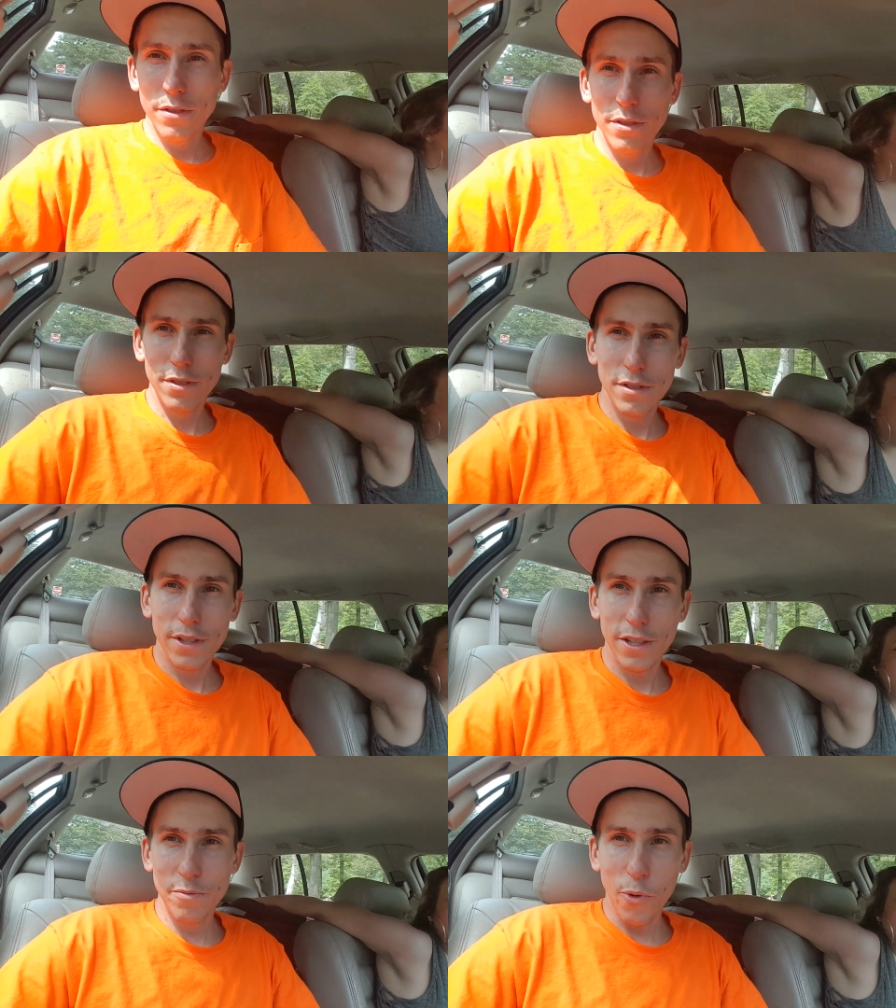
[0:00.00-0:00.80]
One more
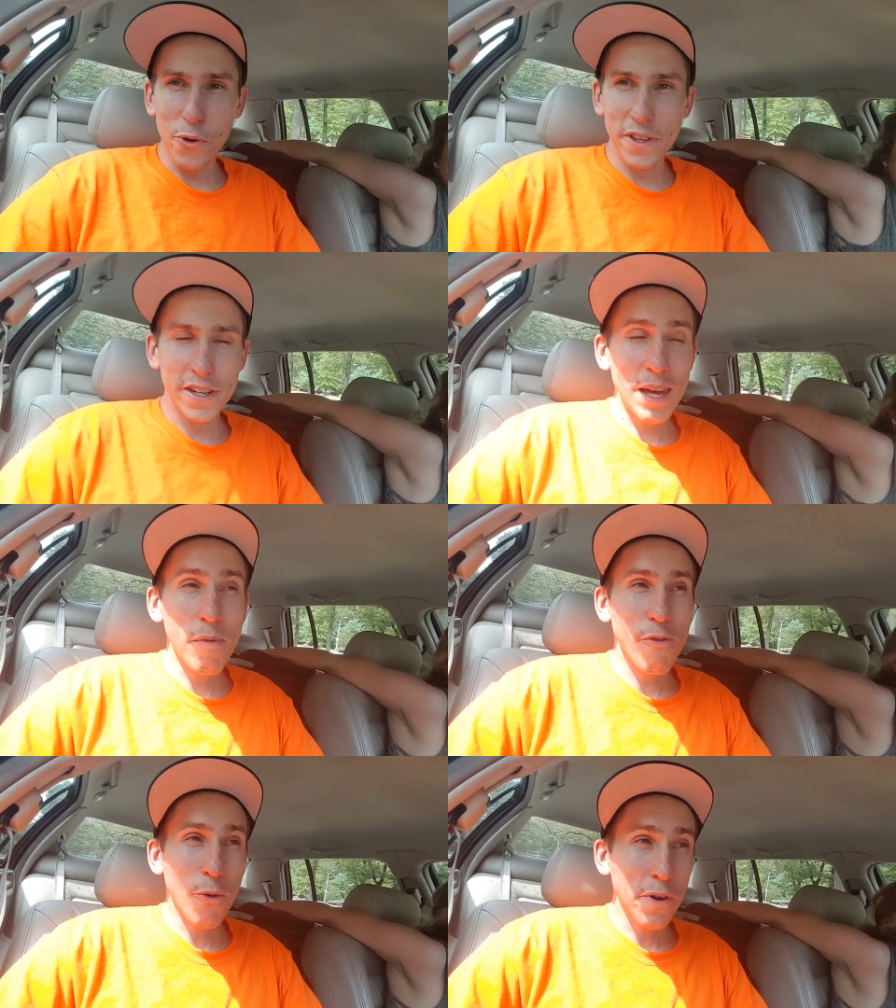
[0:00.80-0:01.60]
day. He was born the day
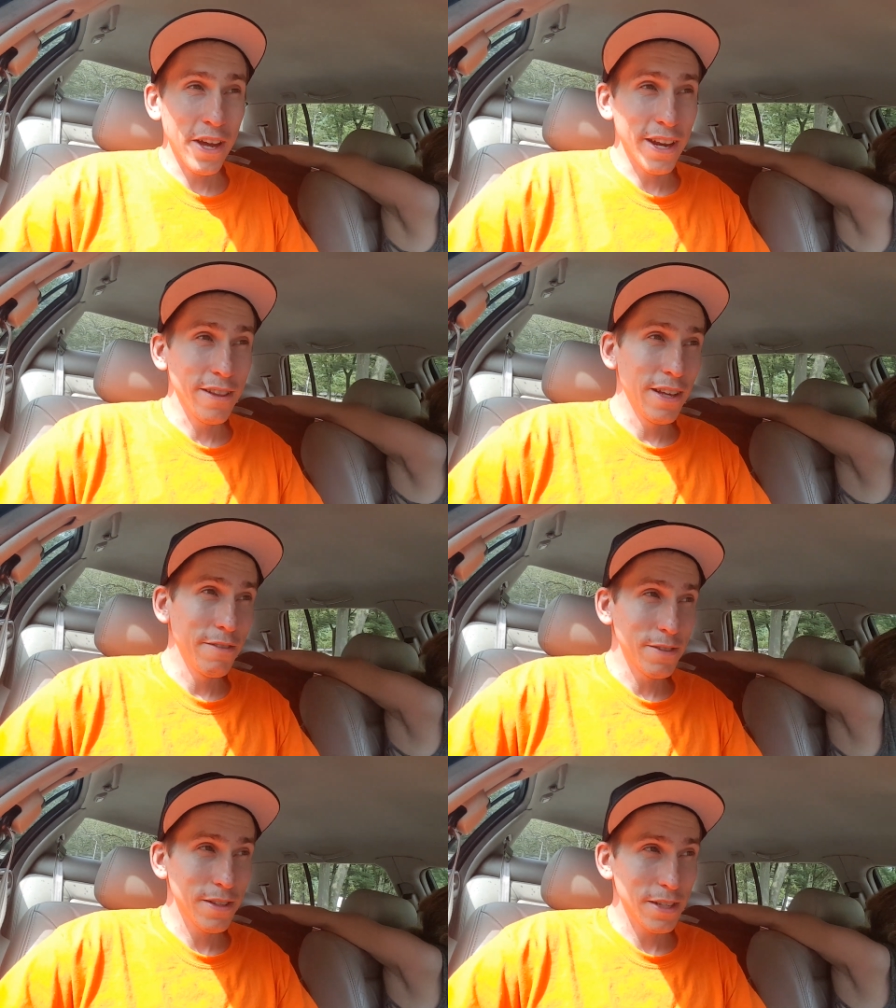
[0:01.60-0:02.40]
before
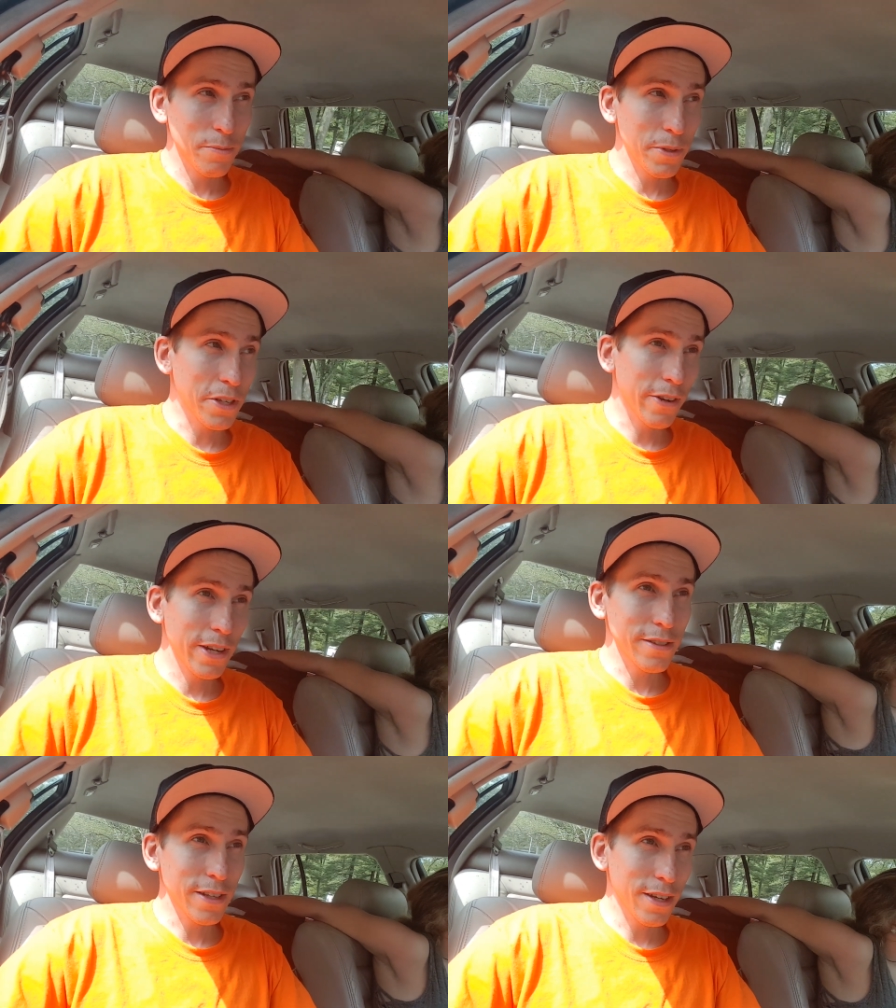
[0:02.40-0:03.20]
9/11. That's pretty
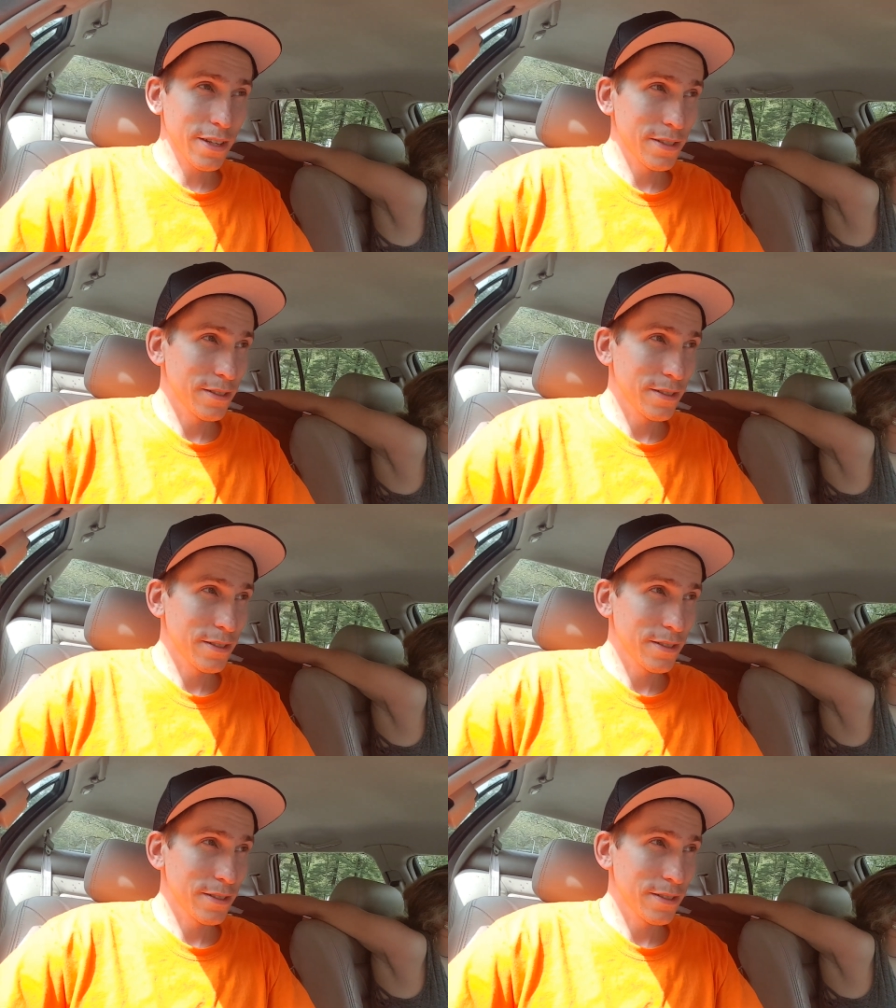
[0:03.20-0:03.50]
crazy, huh?